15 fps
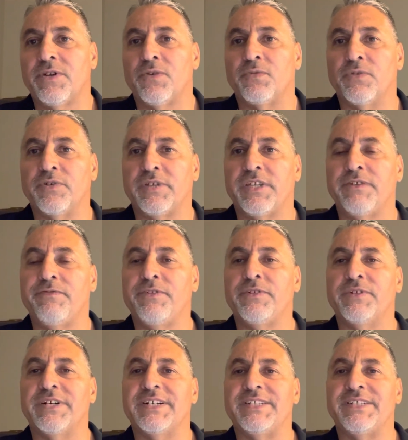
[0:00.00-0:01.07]
will give
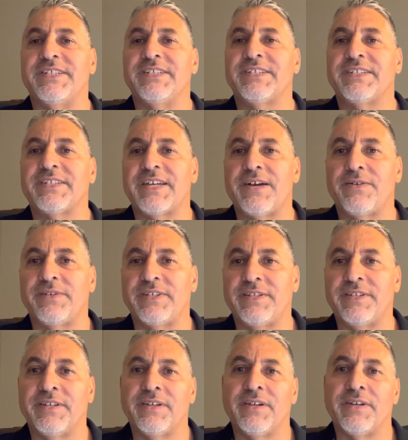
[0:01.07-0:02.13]
you a
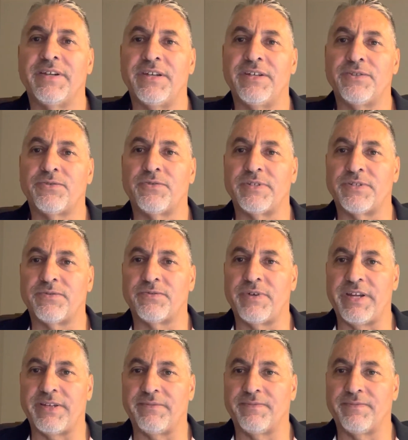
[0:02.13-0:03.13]
discounted interest rate.